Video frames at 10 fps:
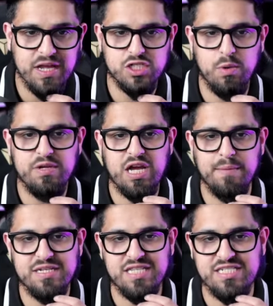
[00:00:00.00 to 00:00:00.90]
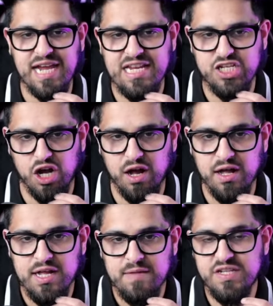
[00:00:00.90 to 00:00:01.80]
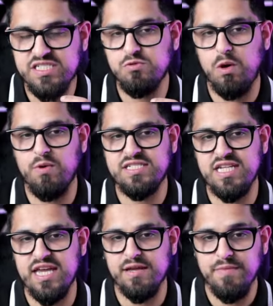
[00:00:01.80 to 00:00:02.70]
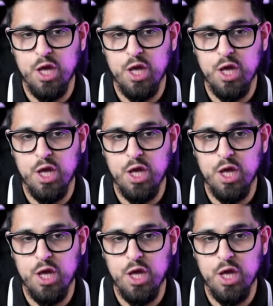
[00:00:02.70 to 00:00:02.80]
And so when we come into the daily chart, this is what we're seeing.